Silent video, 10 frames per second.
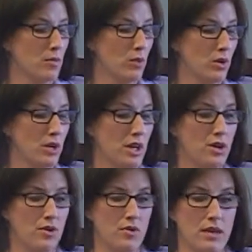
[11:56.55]
will
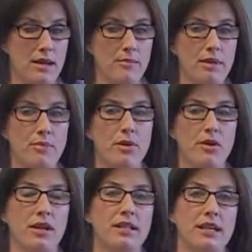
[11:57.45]
go and be
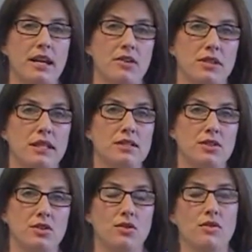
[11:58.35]
broken down
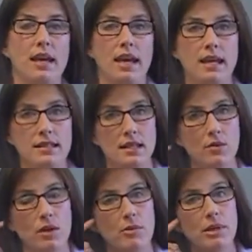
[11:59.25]
into the
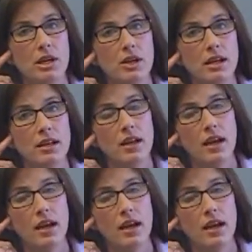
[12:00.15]
18-week period.